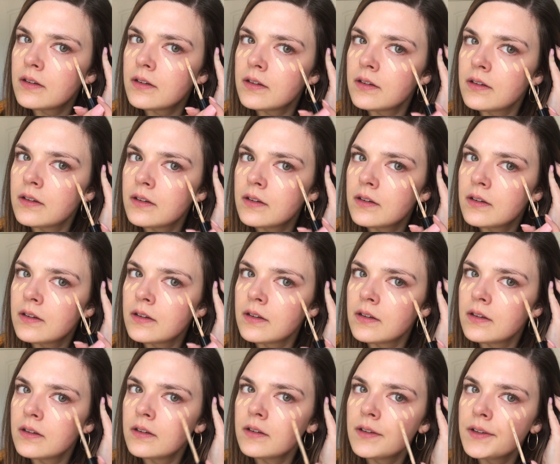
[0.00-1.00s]

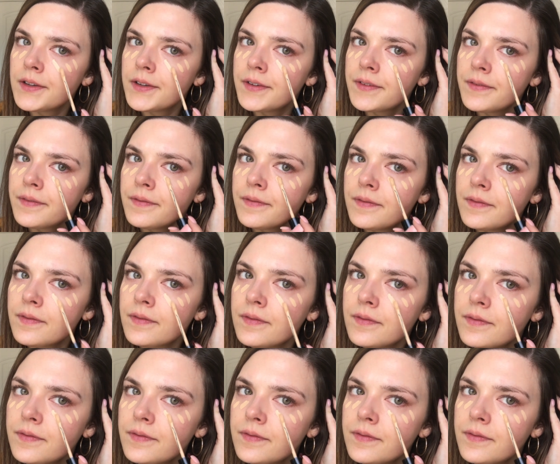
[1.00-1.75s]
Nobody speaks.